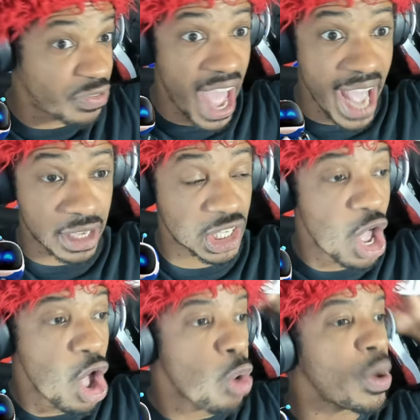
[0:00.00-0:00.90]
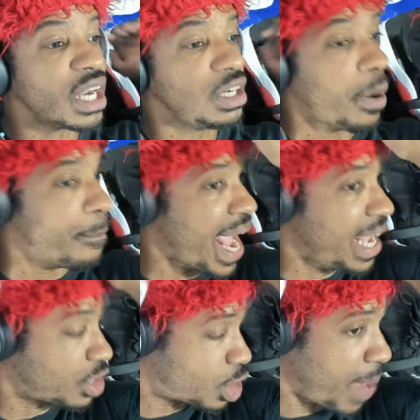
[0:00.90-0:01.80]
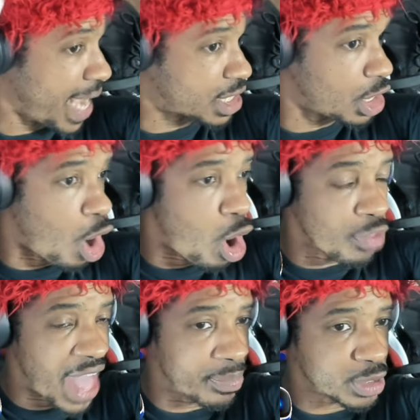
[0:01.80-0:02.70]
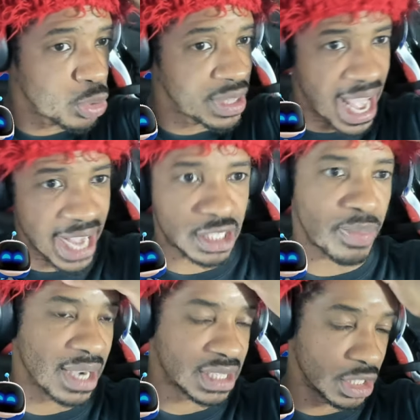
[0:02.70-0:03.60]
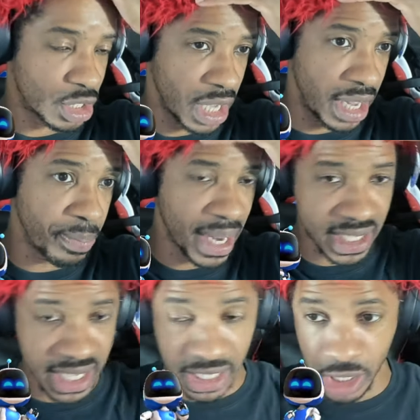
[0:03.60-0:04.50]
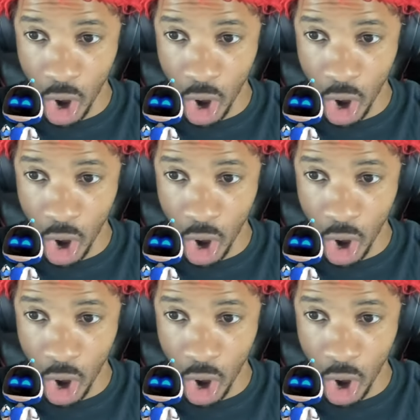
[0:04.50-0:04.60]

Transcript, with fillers: facts. We can debate specs and all that between the Xbox and, and PlayStation